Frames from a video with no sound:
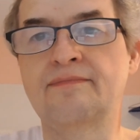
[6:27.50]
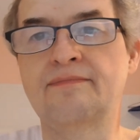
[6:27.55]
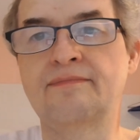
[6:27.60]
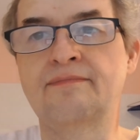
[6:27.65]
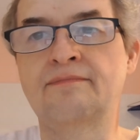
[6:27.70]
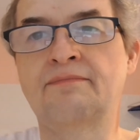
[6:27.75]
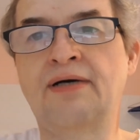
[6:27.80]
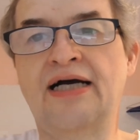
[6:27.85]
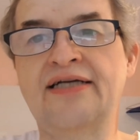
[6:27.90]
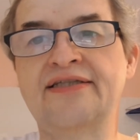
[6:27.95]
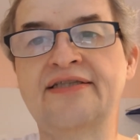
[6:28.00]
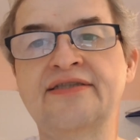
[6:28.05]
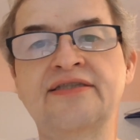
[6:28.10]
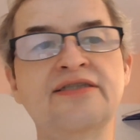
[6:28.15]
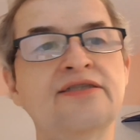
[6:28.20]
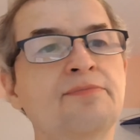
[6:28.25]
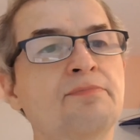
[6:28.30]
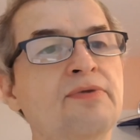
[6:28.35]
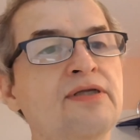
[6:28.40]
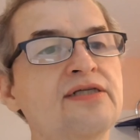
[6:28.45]
biting
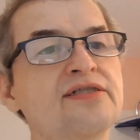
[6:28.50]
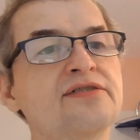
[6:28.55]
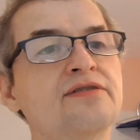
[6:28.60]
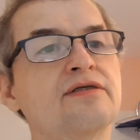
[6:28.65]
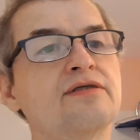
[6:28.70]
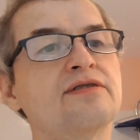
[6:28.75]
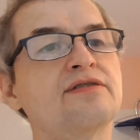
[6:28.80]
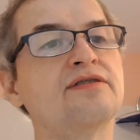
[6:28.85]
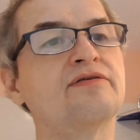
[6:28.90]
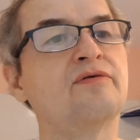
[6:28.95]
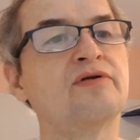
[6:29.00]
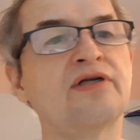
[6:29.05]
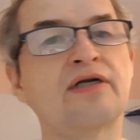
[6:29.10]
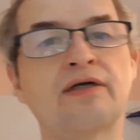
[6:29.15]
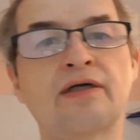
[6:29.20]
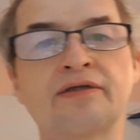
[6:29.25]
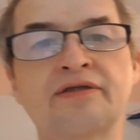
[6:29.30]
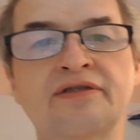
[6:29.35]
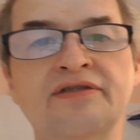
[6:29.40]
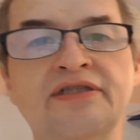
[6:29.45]
these blisters what
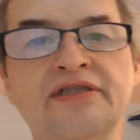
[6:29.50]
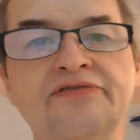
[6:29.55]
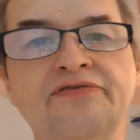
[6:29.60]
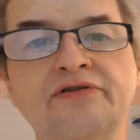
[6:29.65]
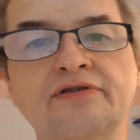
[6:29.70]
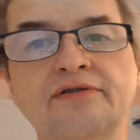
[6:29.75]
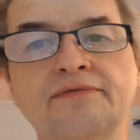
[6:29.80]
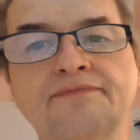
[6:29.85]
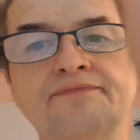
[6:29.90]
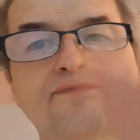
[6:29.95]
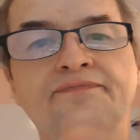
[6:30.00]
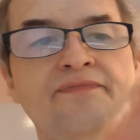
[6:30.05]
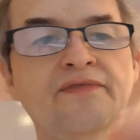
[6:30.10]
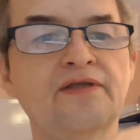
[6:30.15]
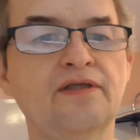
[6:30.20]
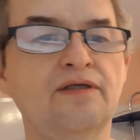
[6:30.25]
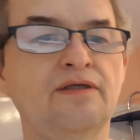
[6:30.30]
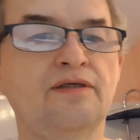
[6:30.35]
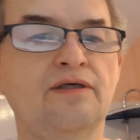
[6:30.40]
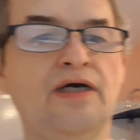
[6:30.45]
are underneath it,
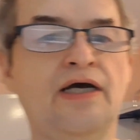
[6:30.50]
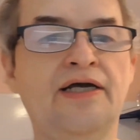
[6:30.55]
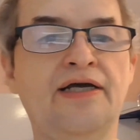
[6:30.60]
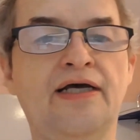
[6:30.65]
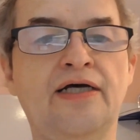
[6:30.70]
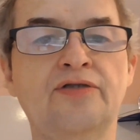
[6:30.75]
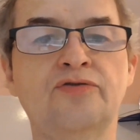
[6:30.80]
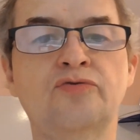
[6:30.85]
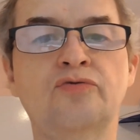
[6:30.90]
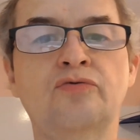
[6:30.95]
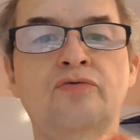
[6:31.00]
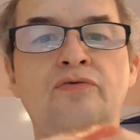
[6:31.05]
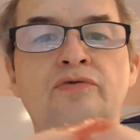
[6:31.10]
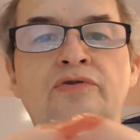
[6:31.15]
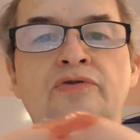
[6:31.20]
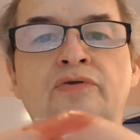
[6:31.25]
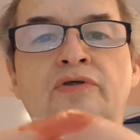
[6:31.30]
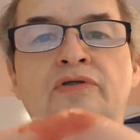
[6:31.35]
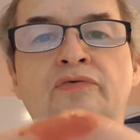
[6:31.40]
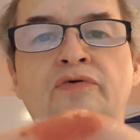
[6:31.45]
I had to
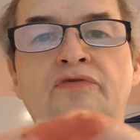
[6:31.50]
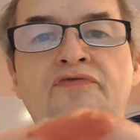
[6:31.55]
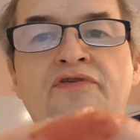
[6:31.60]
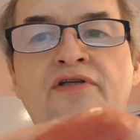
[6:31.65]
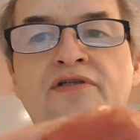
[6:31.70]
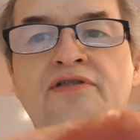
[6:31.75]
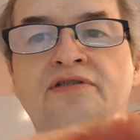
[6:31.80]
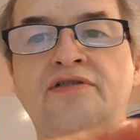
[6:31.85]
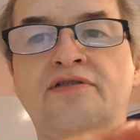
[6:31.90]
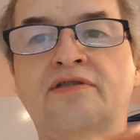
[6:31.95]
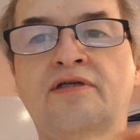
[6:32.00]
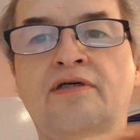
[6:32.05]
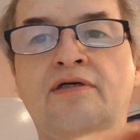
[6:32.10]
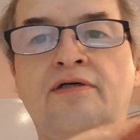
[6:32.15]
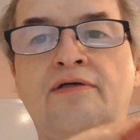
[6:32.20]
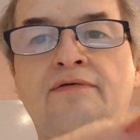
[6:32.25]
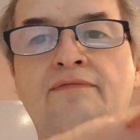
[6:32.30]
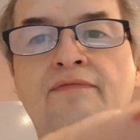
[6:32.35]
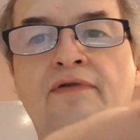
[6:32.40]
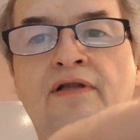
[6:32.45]
do it with this
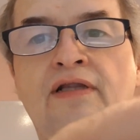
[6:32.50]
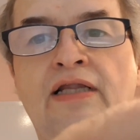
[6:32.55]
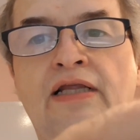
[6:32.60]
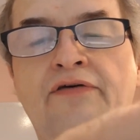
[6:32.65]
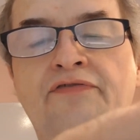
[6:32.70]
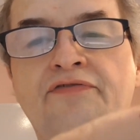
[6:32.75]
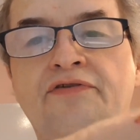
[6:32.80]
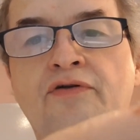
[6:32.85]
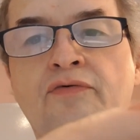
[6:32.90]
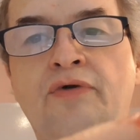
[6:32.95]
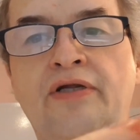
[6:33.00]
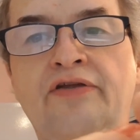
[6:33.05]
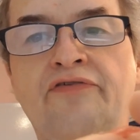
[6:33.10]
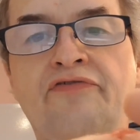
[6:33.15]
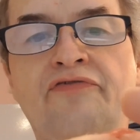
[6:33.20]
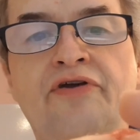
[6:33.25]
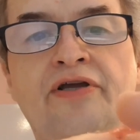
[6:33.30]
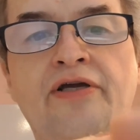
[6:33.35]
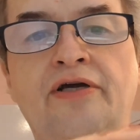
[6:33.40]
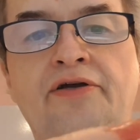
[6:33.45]
left ring
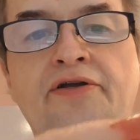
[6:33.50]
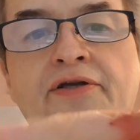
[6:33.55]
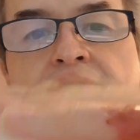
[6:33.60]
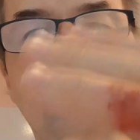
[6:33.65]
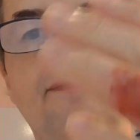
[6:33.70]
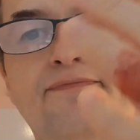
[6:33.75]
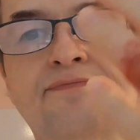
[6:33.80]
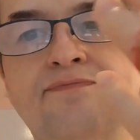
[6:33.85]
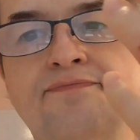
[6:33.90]
finger here.